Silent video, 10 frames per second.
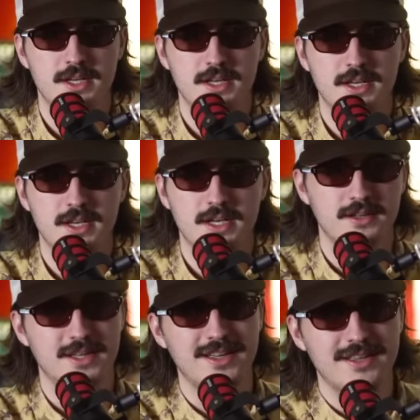And you're
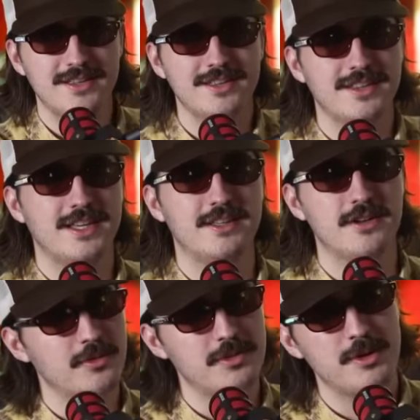like, eh, eh like you don't
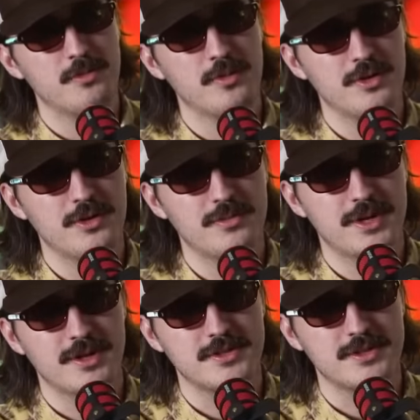want to be rude, but
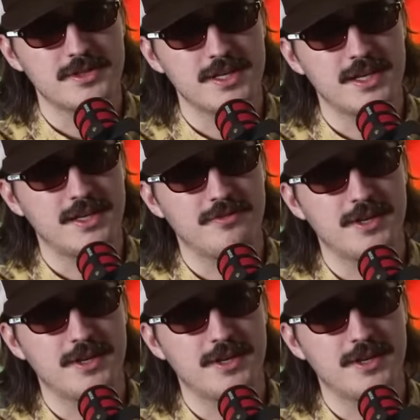also it's like if you don't